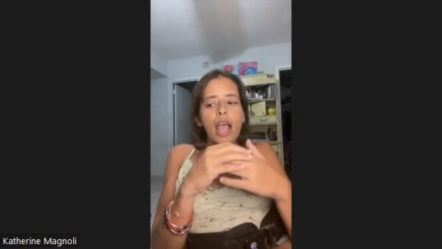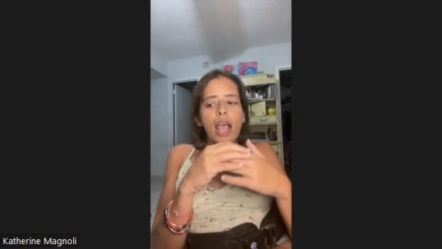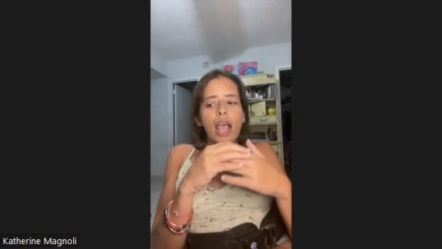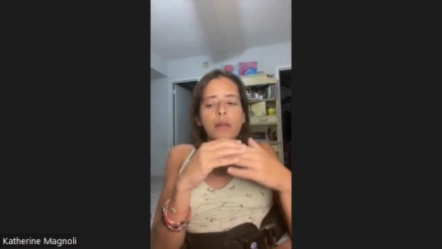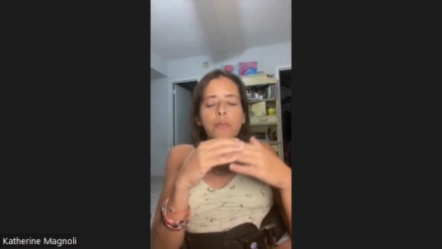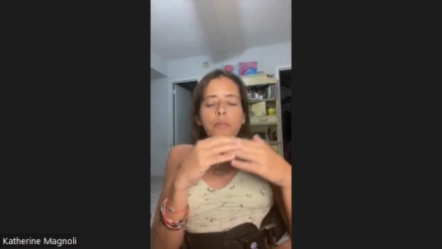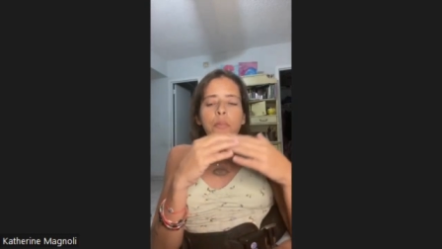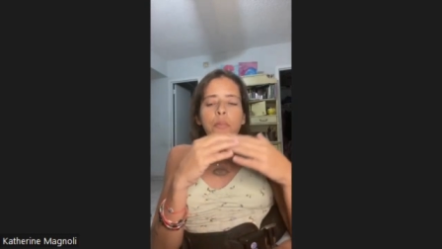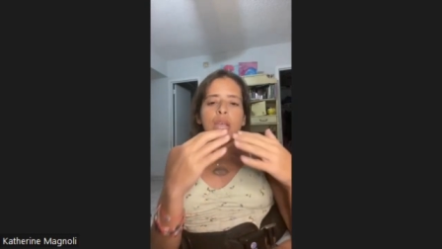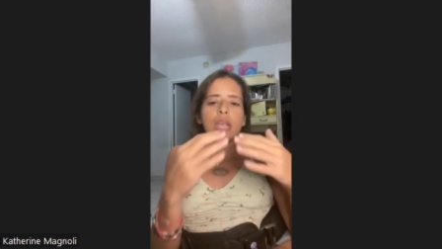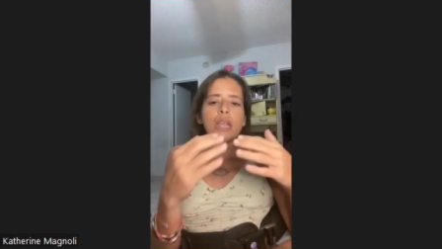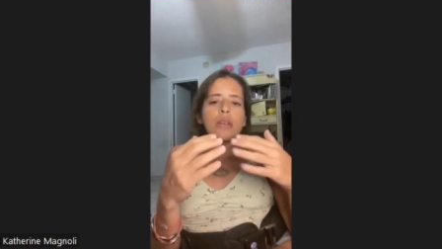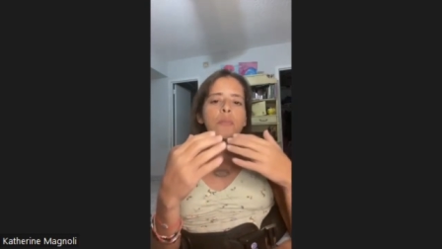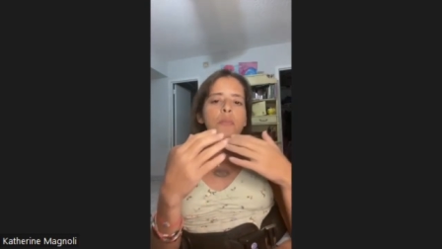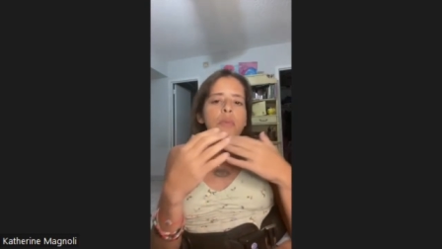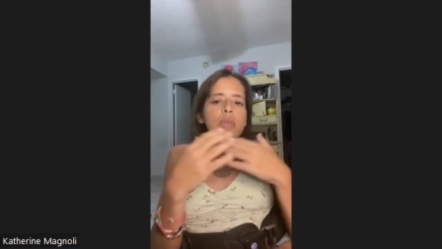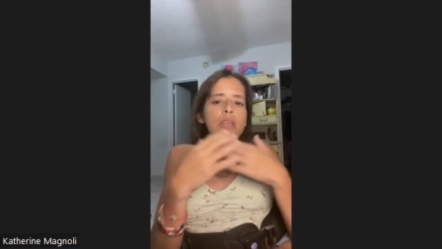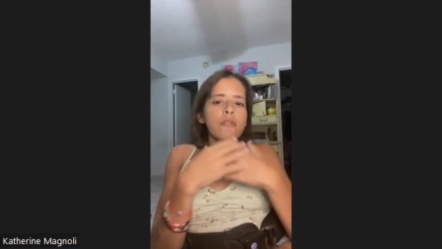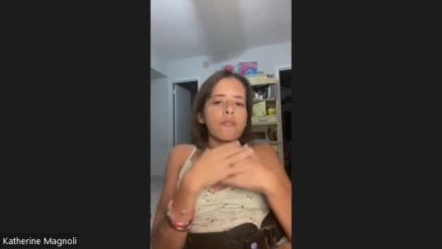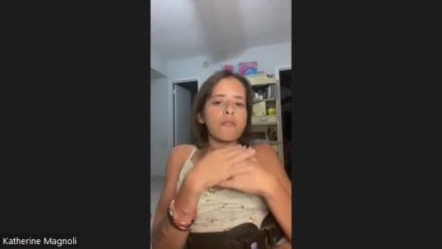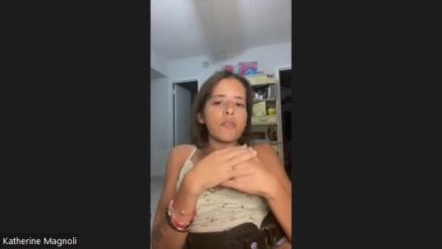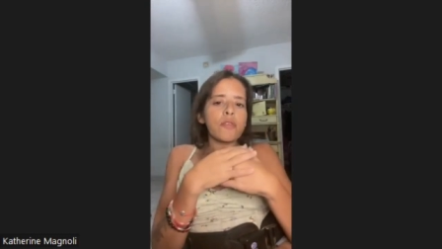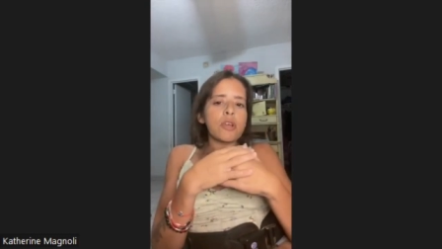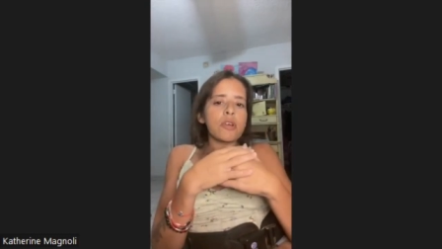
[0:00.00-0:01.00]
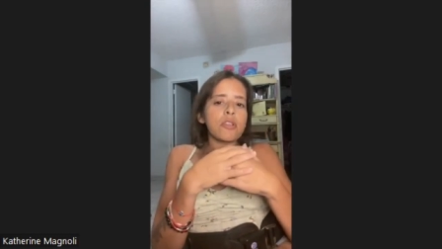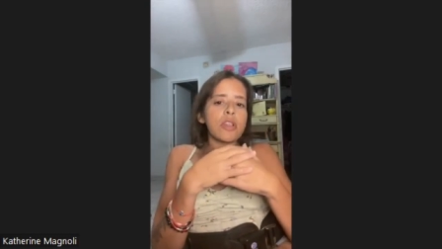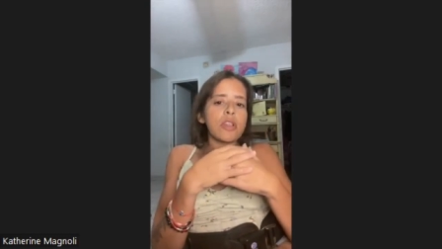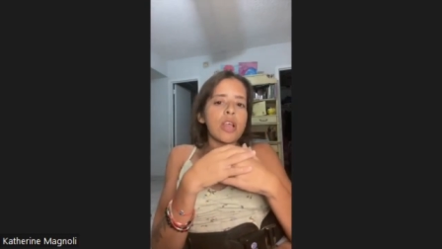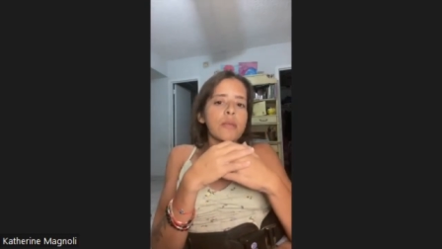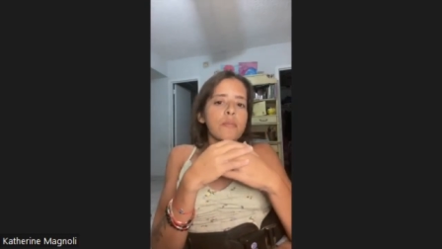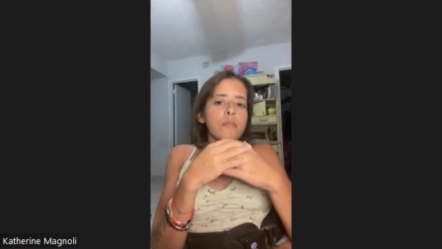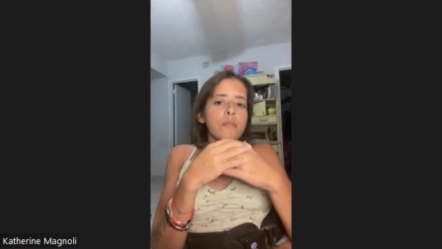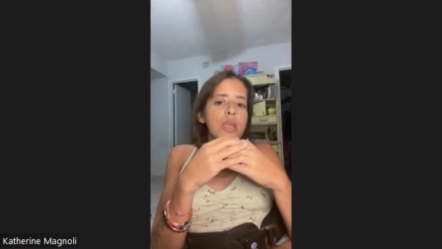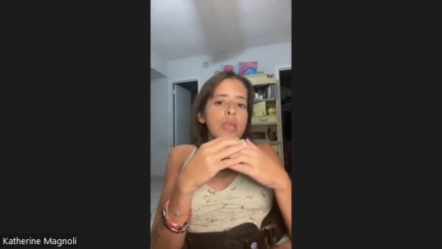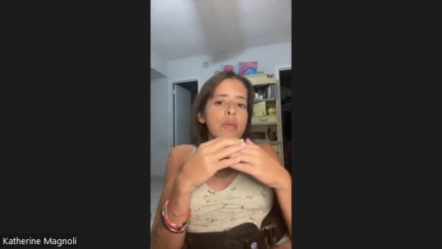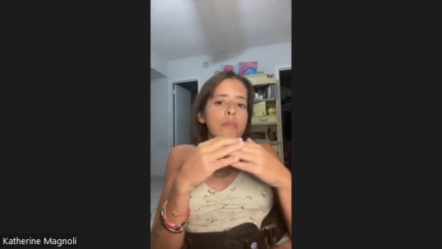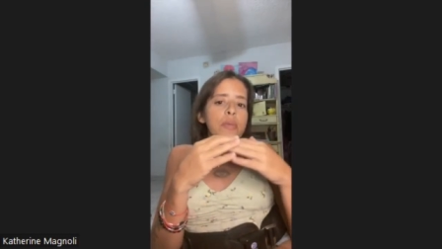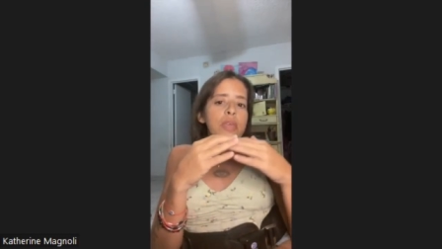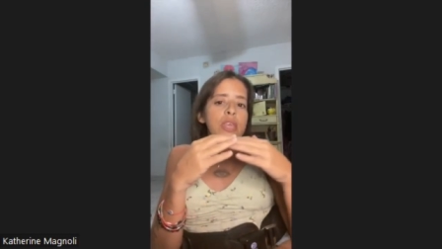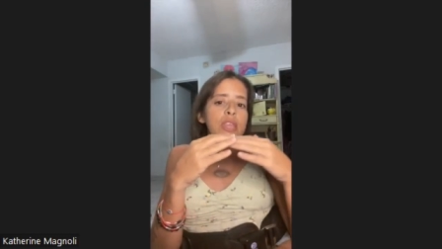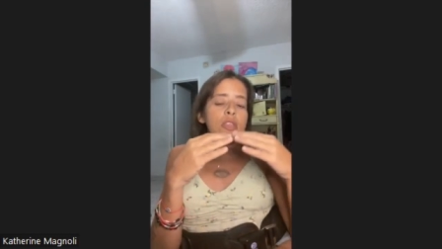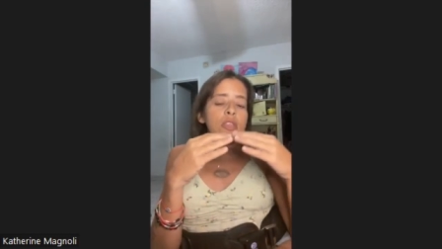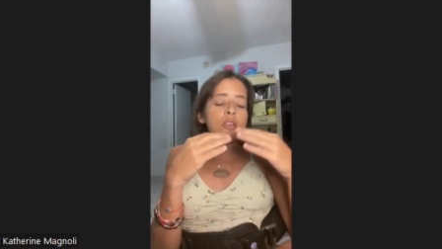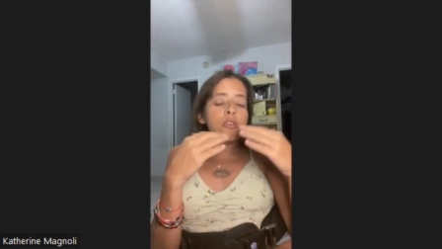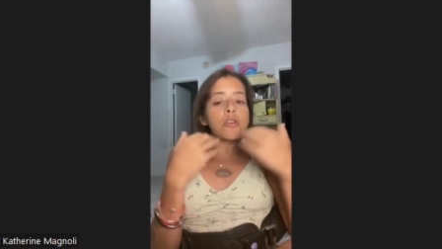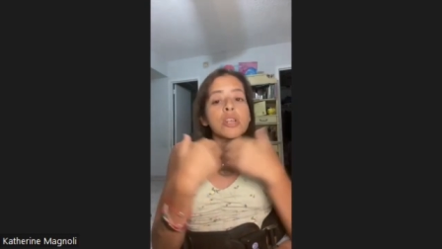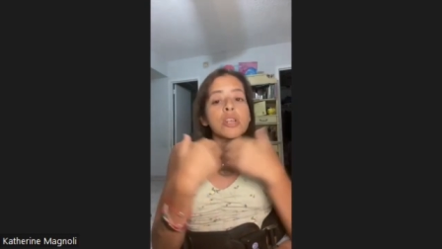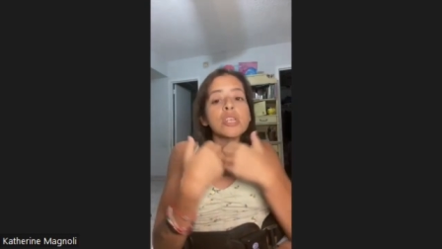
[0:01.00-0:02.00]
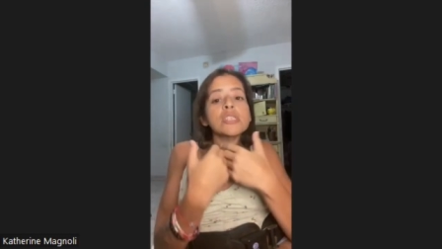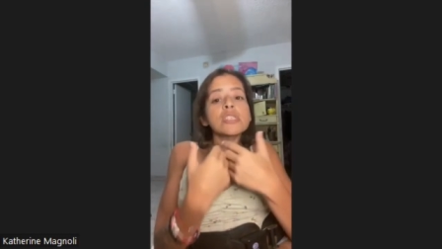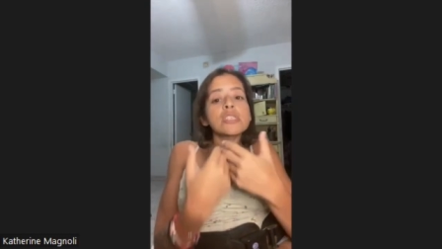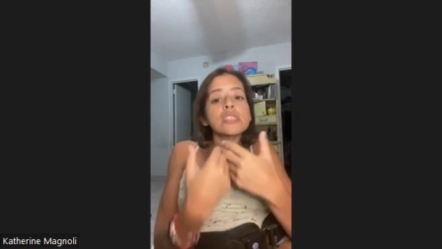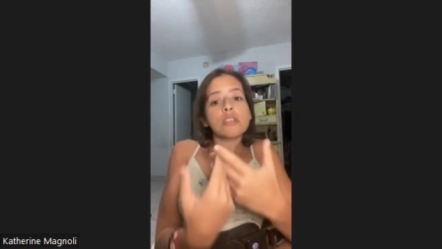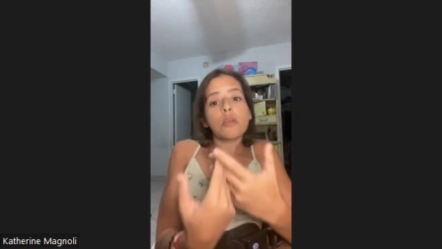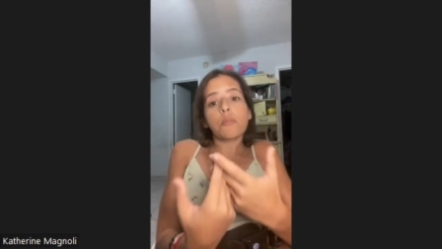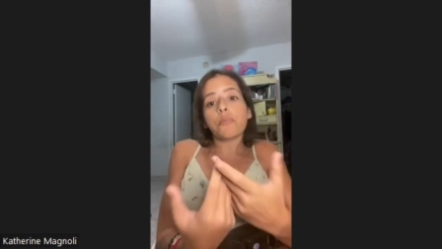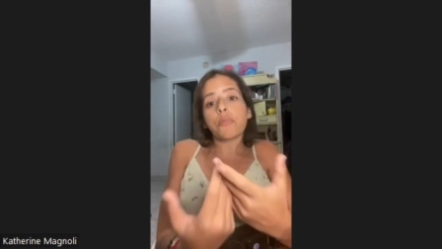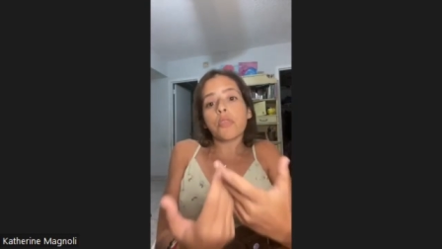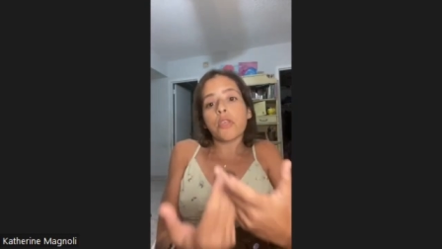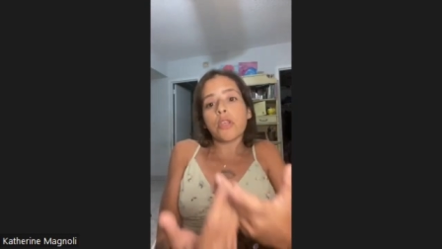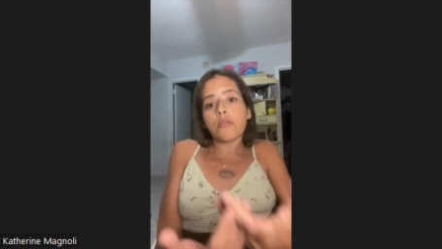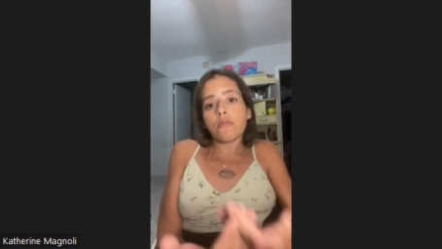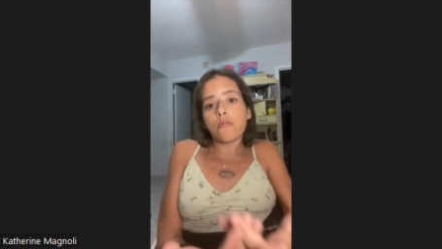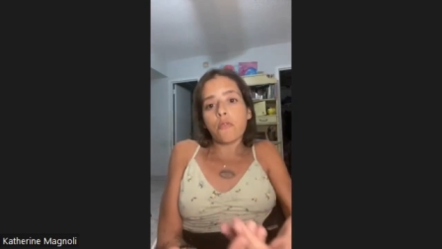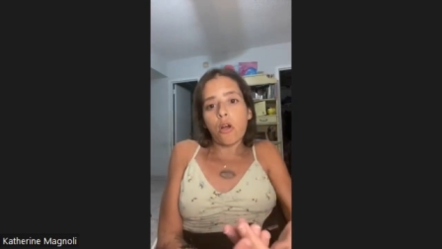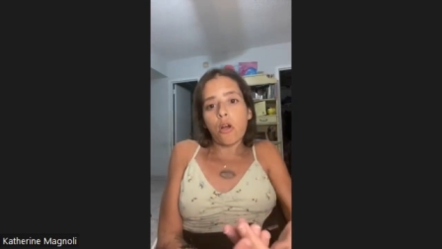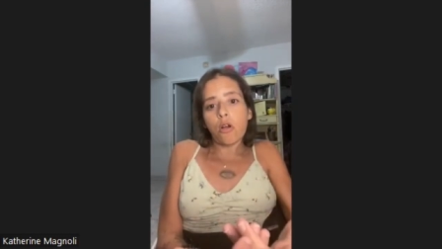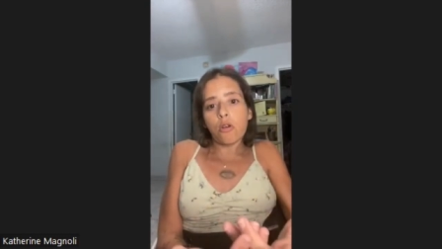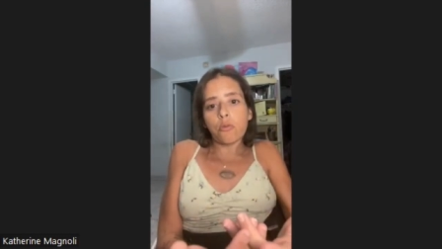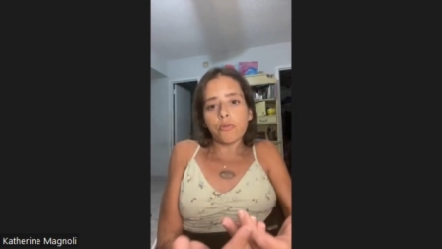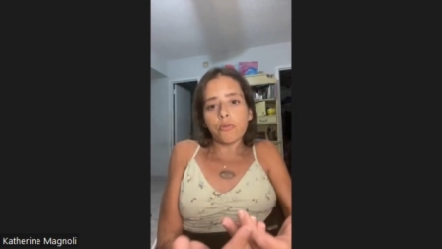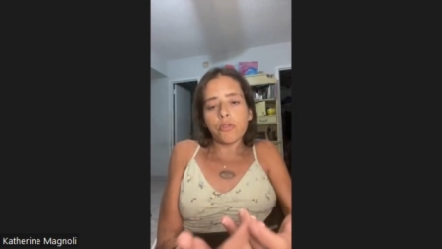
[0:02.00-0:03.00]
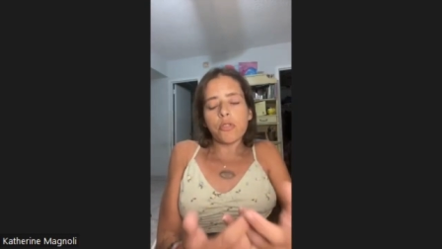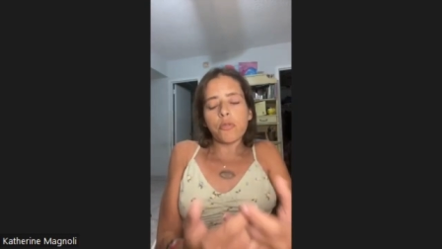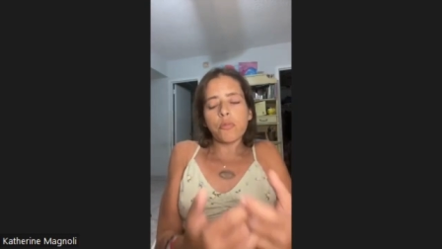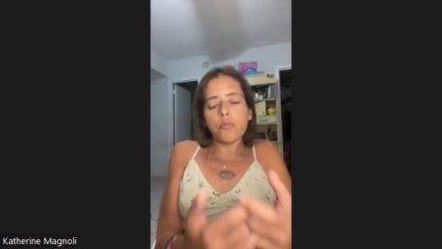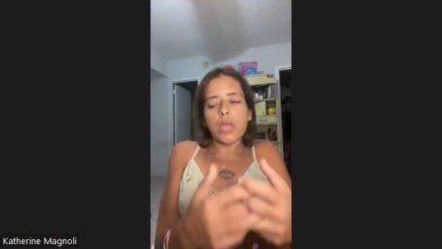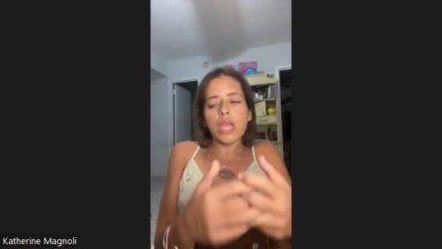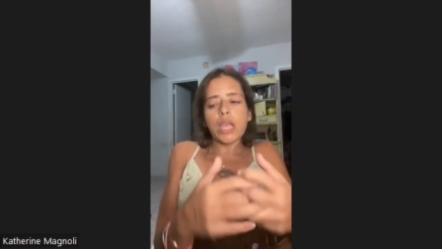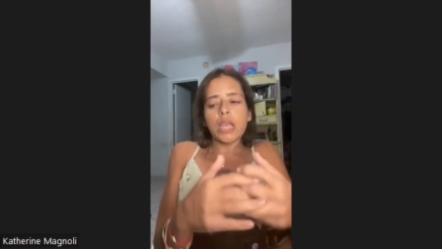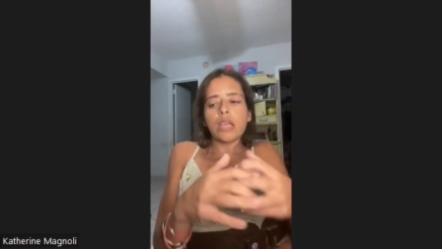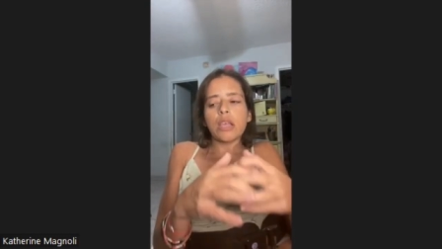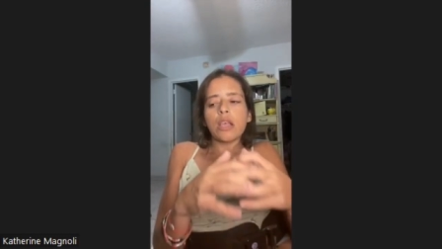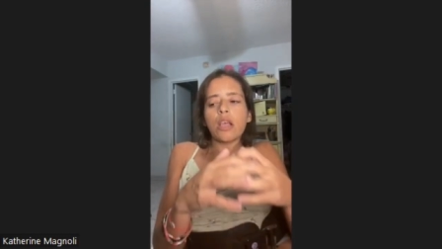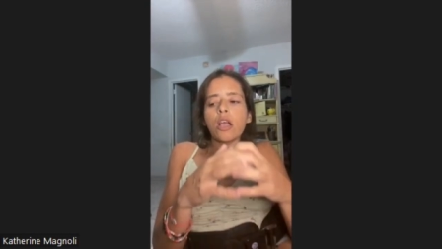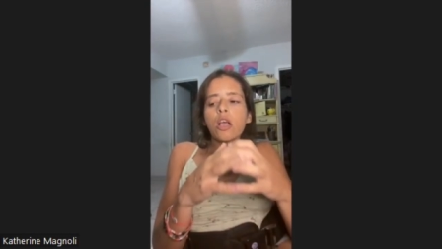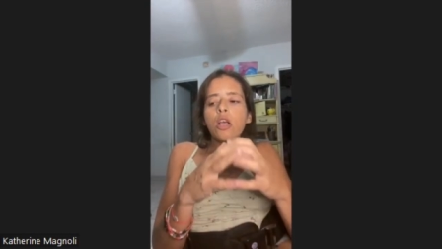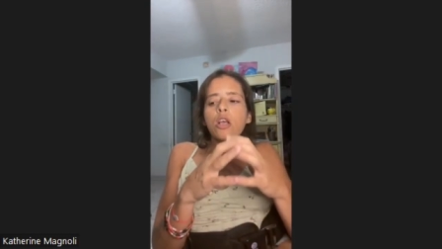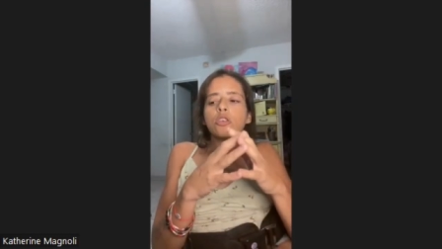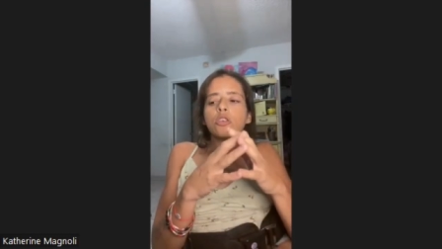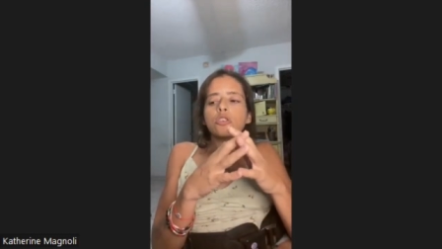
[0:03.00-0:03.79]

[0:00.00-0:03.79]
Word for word: and made me feel like maybe there is something wrong with me.